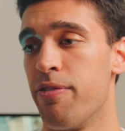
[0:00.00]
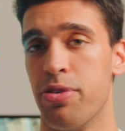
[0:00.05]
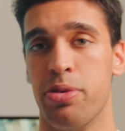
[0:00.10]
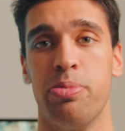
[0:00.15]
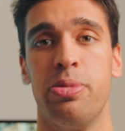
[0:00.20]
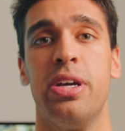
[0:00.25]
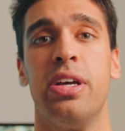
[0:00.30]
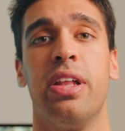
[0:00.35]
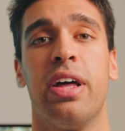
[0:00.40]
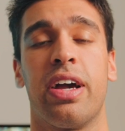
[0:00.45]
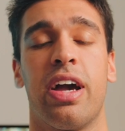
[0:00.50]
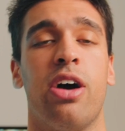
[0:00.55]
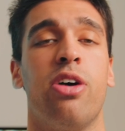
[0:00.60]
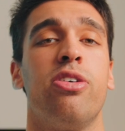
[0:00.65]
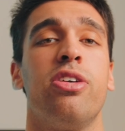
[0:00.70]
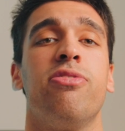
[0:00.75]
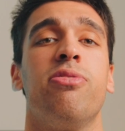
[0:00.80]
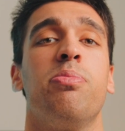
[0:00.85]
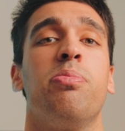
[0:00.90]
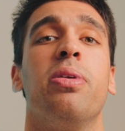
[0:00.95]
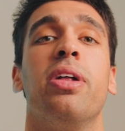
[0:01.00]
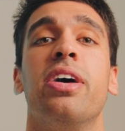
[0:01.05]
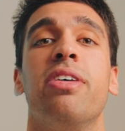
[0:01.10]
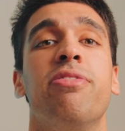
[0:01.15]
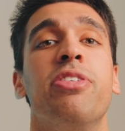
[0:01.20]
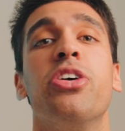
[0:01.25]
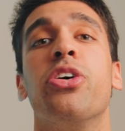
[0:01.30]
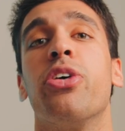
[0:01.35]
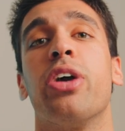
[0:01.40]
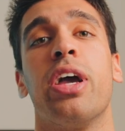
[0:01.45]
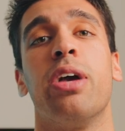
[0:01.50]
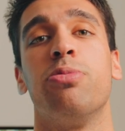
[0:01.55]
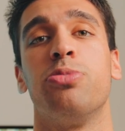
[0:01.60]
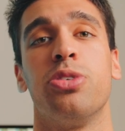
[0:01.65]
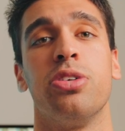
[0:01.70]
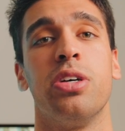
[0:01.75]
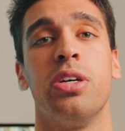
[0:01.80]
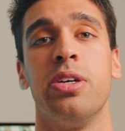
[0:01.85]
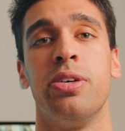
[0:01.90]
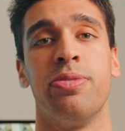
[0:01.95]
For me, like, I don't even play video games
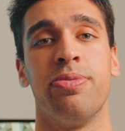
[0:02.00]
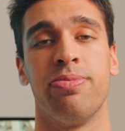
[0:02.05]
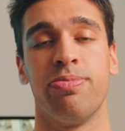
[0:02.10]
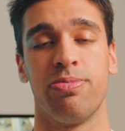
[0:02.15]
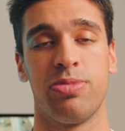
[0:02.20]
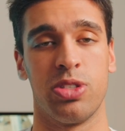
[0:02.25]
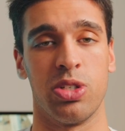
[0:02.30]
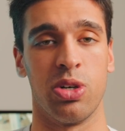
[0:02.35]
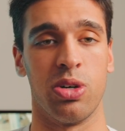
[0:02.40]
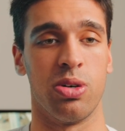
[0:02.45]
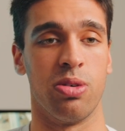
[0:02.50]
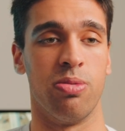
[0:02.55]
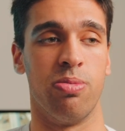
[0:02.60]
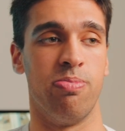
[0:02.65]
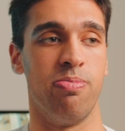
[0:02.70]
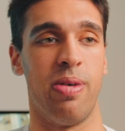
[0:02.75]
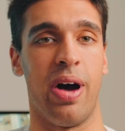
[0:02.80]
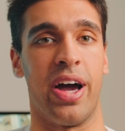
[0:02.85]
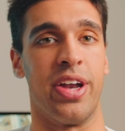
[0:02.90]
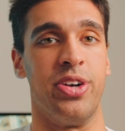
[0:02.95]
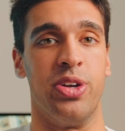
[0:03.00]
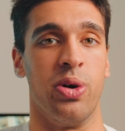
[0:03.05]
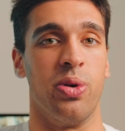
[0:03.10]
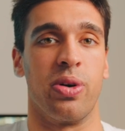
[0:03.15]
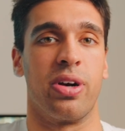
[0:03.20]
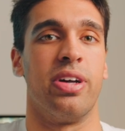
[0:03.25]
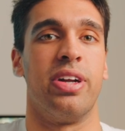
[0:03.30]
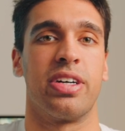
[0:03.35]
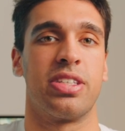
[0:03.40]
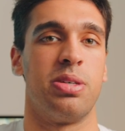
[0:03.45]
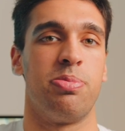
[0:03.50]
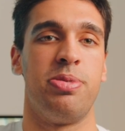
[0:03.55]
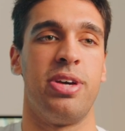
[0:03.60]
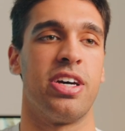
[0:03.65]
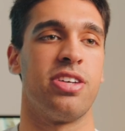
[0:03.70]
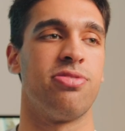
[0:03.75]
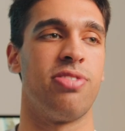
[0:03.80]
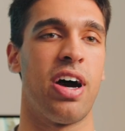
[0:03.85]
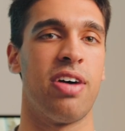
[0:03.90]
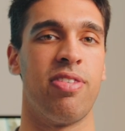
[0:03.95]
really, so I don't connect to
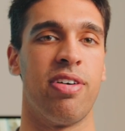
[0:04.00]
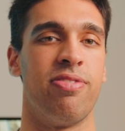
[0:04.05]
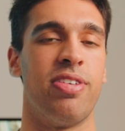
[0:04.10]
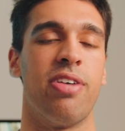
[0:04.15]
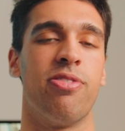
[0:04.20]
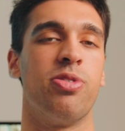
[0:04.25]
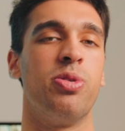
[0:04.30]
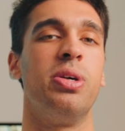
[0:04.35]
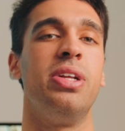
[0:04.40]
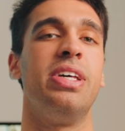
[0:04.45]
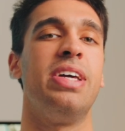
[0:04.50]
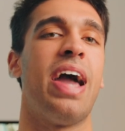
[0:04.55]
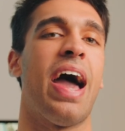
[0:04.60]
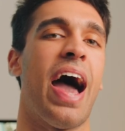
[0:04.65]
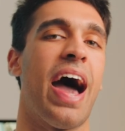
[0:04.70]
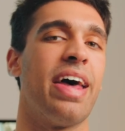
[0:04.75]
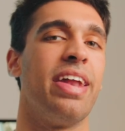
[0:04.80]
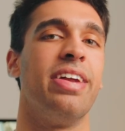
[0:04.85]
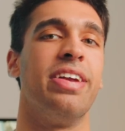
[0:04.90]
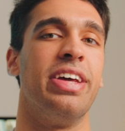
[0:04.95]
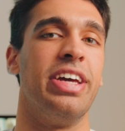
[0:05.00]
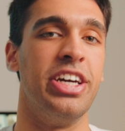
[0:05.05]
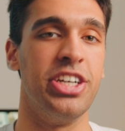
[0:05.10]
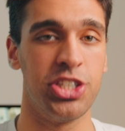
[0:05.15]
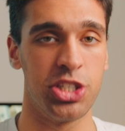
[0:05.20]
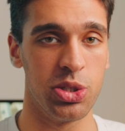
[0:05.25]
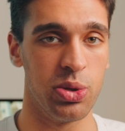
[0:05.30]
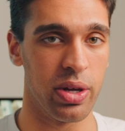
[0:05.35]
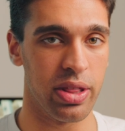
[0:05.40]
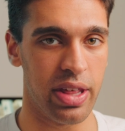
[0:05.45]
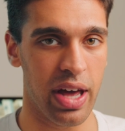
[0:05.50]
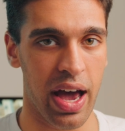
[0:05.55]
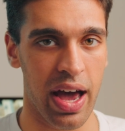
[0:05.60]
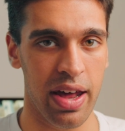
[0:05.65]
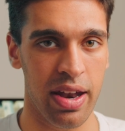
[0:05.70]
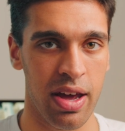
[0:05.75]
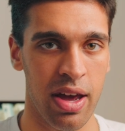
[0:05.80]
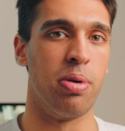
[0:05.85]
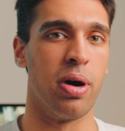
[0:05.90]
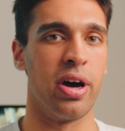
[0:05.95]
PS5. I've never really had an issue with
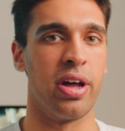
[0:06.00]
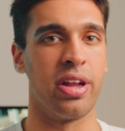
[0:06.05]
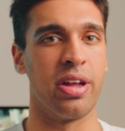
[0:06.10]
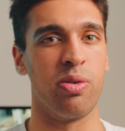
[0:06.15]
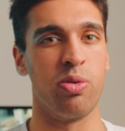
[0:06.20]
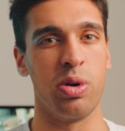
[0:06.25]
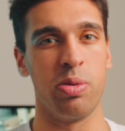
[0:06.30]
that, but it